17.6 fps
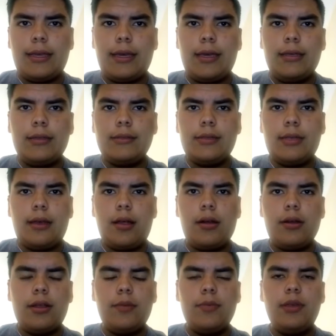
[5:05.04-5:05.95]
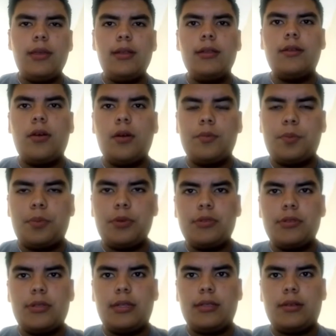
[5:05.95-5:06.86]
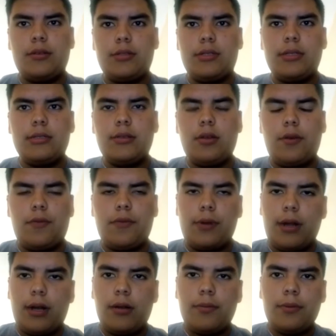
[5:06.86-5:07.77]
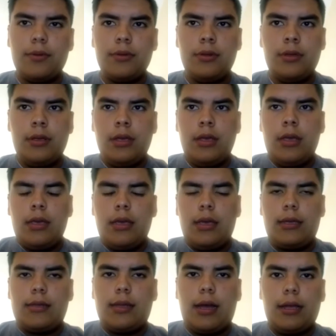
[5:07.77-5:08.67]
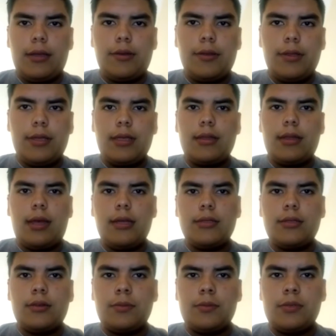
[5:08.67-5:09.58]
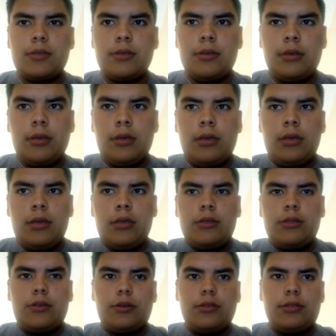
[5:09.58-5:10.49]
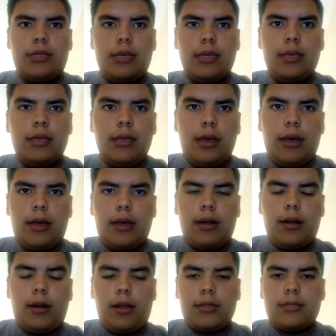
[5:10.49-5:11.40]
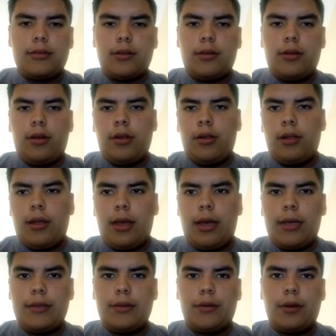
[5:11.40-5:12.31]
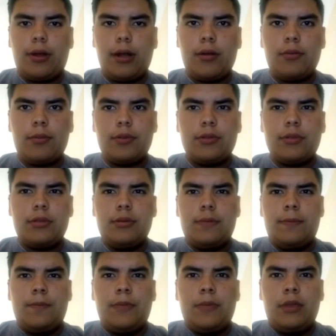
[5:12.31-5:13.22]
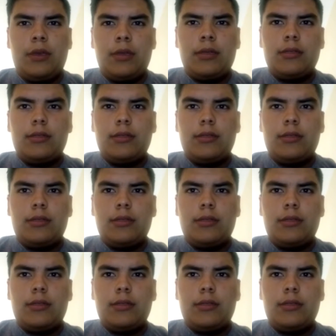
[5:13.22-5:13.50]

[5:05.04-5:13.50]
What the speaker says: alkanes are chemical compounds that consist of carbon and hydrogen atoms, so they are also called hydrocarbons.